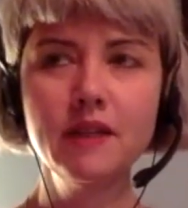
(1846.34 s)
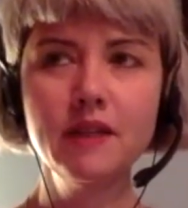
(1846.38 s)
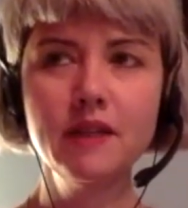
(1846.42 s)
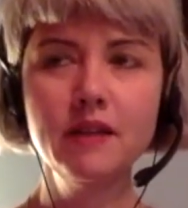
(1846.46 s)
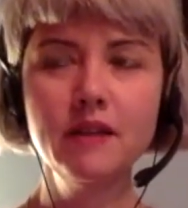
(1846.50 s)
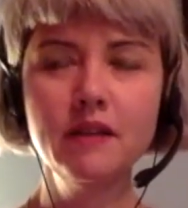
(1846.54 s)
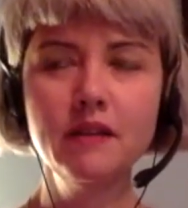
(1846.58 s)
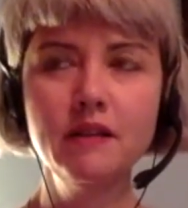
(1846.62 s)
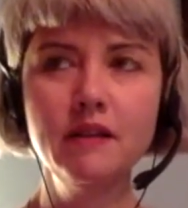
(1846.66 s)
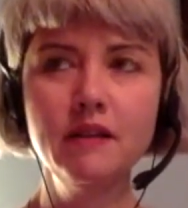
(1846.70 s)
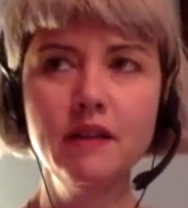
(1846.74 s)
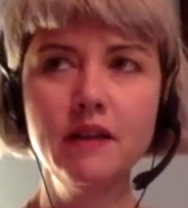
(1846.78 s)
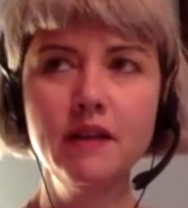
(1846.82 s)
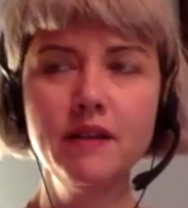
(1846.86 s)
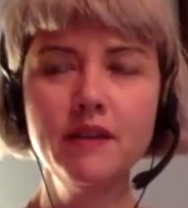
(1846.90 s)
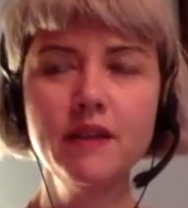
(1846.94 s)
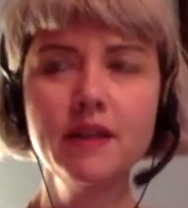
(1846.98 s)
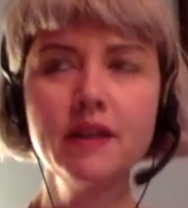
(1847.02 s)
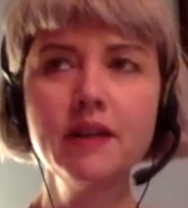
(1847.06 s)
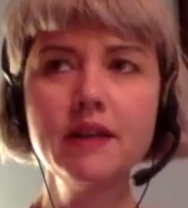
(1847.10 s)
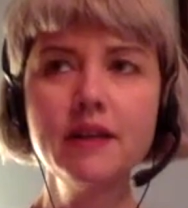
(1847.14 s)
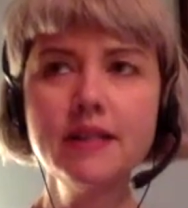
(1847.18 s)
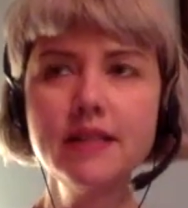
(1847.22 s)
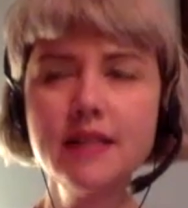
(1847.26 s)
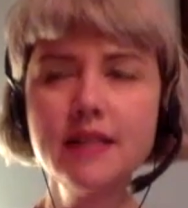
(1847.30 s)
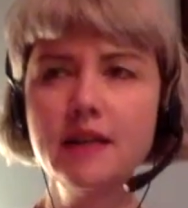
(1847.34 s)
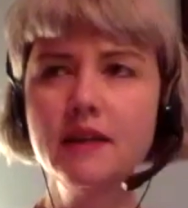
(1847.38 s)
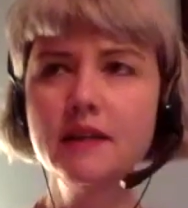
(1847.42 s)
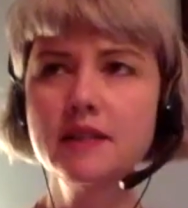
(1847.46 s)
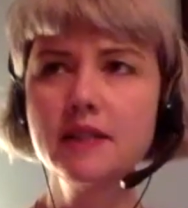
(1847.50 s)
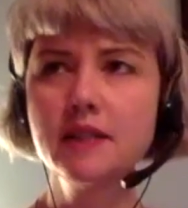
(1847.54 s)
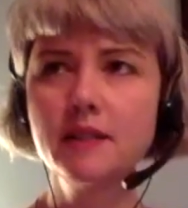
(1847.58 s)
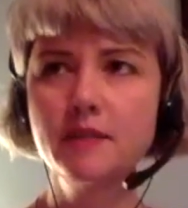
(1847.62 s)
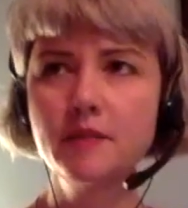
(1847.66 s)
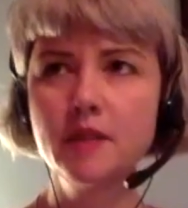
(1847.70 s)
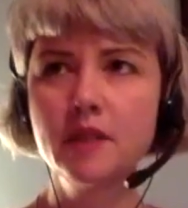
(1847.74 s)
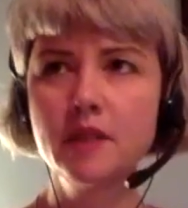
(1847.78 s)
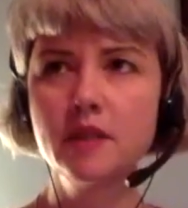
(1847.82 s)
eh, I think I did
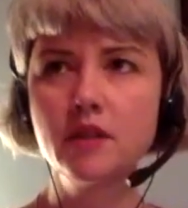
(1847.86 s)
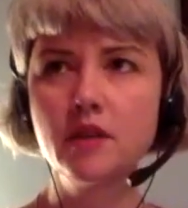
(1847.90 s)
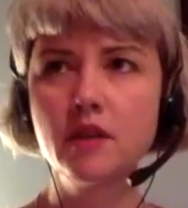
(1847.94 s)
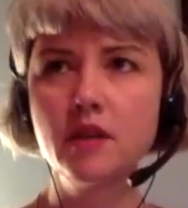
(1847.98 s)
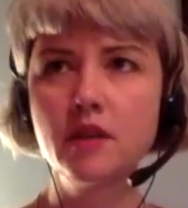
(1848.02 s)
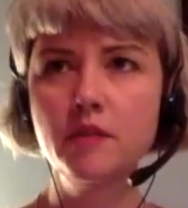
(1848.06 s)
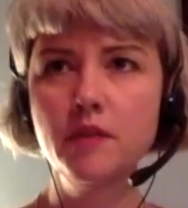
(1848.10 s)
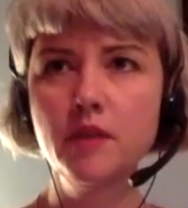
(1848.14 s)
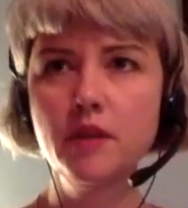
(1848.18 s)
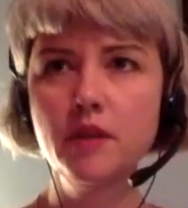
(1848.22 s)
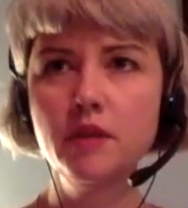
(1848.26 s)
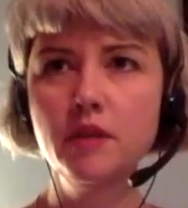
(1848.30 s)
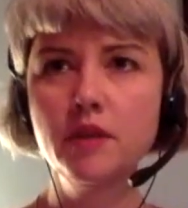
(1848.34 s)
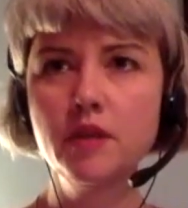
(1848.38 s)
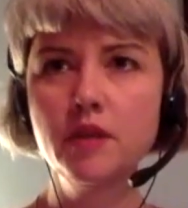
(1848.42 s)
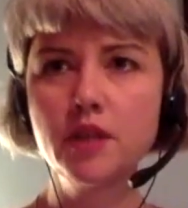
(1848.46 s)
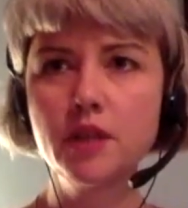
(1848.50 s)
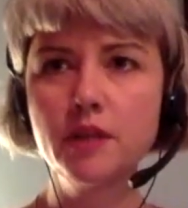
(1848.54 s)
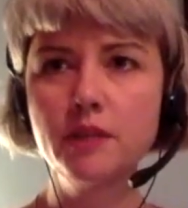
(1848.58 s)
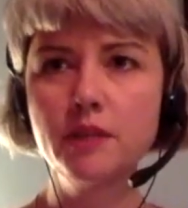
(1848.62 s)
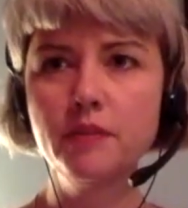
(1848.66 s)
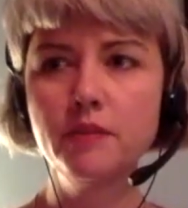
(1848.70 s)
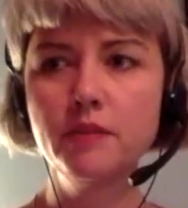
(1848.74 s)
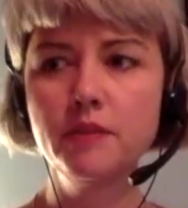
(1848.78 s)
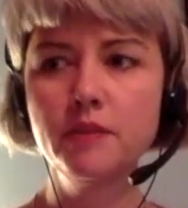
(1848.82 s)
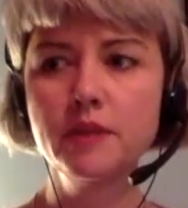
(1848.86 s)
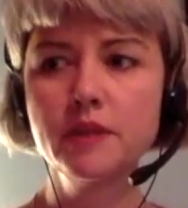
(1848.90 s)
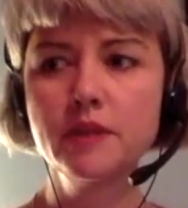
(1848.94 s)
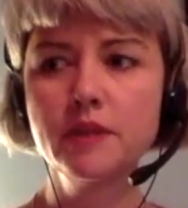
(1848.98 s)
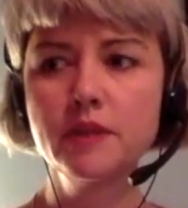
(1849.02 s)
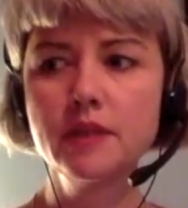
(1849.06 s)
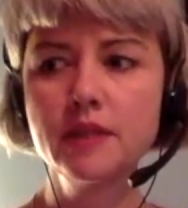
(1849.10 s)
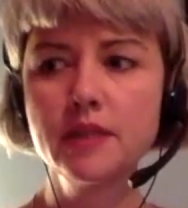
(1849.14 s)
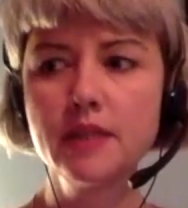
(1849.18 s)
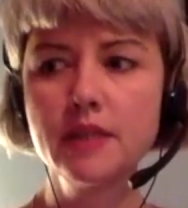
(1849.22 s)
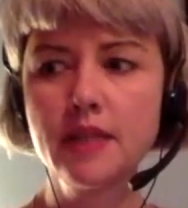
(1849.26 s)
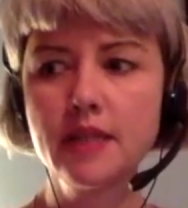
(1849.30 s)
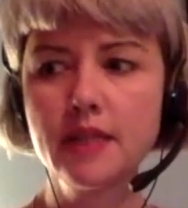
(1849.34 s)
ask him at the time who the chapel was
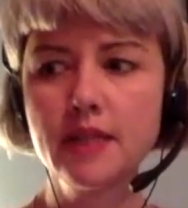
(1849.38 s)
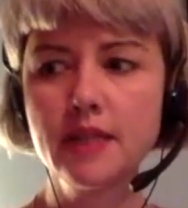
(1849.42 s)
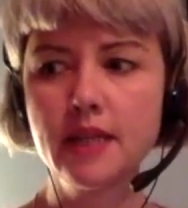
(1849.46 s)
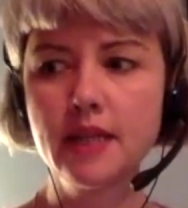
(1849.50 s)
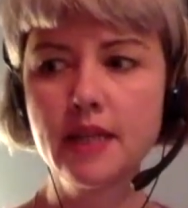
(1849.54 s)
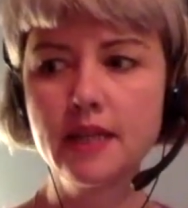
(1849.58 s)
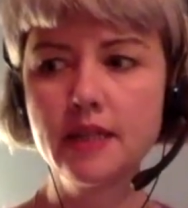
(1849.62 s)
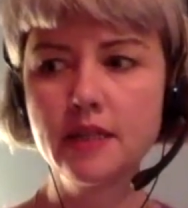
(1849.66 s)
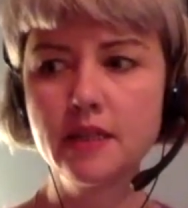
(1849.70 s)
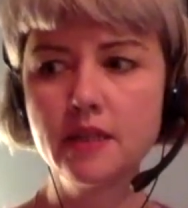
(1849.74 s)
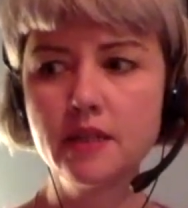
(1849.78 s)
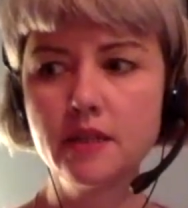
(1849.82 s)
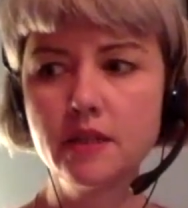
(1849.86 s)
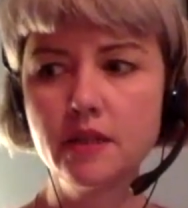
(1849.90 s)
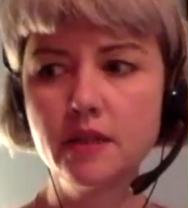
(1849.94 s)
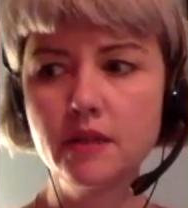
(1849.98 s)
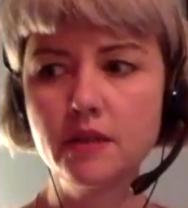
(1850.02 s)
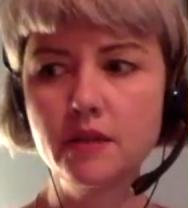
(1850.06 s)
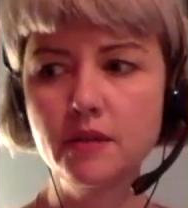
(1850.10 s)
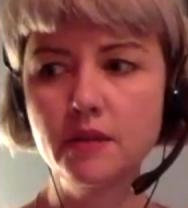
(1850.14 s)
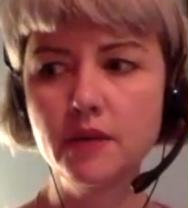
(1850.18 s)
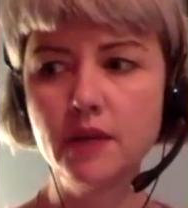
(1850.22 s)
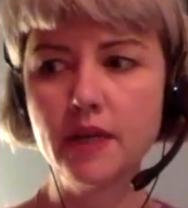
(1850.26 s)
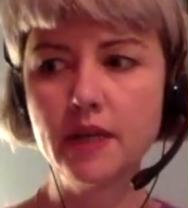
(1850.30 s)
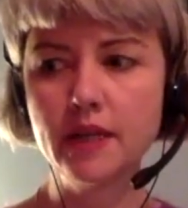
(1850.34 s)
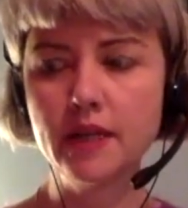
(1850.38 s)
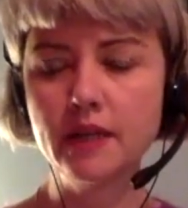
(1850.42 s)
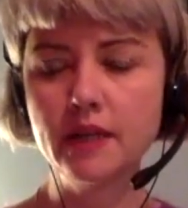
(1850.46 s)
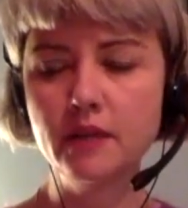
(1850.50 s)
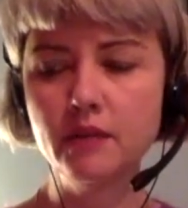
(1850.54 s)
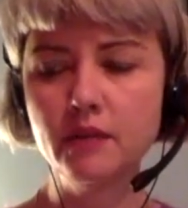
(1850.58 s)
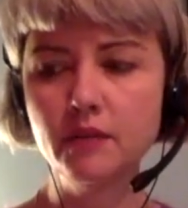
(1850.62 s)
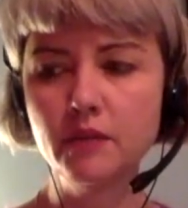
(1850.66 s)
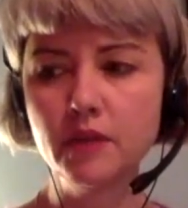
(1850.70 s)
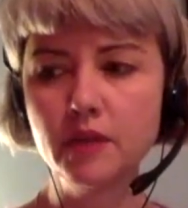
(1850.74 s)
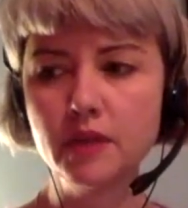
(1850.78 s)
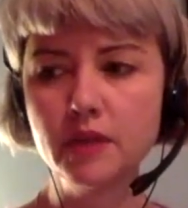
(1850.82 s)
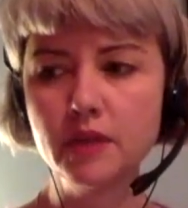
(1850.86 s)
dedicated to, and it
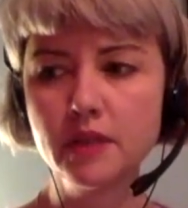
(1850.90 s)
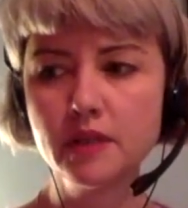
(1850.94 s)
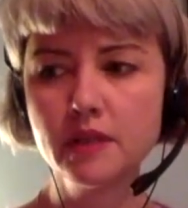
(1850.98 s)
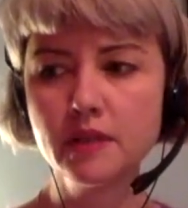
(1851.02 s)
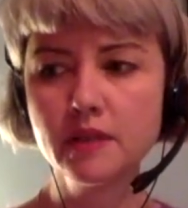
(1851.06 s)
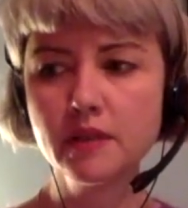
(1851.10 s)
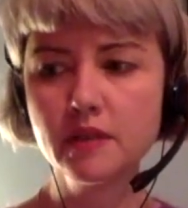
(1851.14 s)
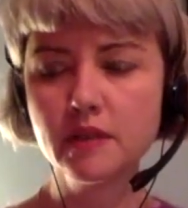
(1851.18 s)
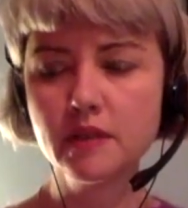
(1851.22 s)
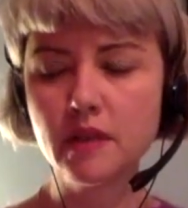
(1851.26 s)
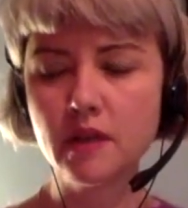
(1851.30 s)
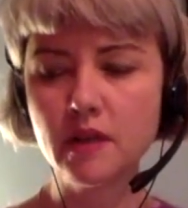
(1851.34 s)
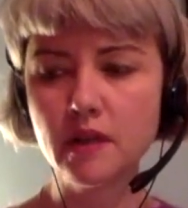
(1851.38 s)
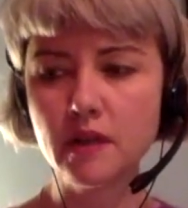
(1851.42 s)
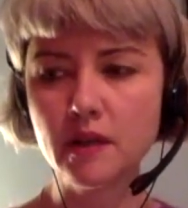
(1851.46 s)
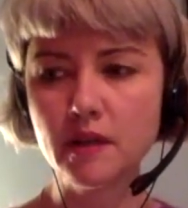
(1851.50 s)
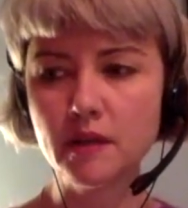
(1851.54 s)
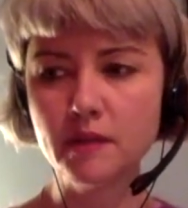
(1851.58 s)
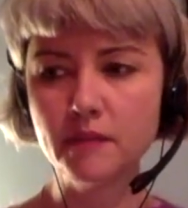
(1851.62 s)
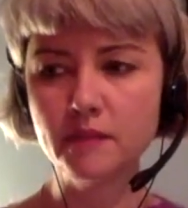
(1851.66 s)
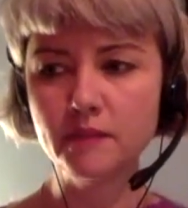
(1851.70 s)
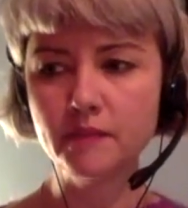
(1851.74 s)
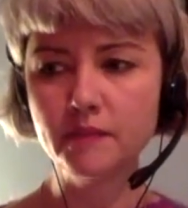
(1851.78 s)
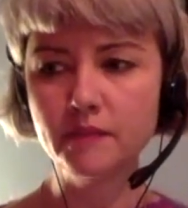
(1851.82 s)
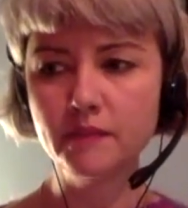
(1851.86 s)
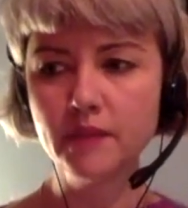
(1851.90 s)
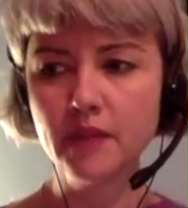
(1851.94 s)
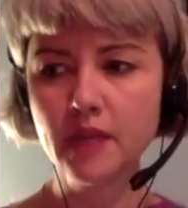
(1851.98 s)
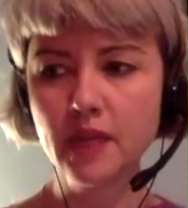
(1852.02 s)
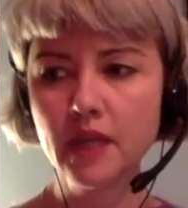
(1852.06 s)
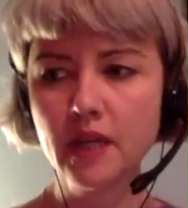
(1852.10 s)
was um,